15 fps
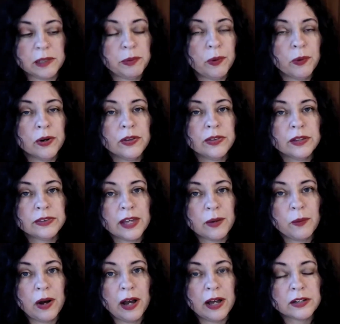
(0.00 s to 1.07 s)
porn that they
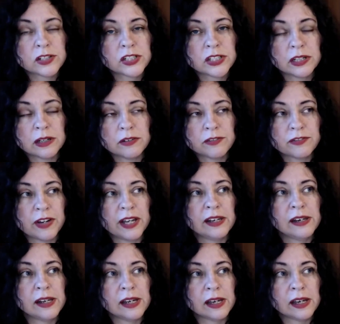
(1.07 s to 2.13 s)
watch, in
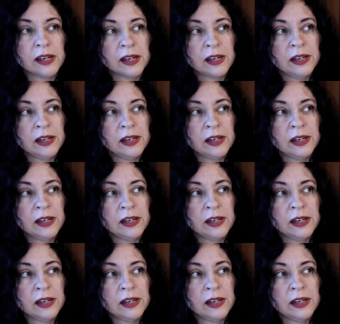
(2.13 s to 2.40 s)
finding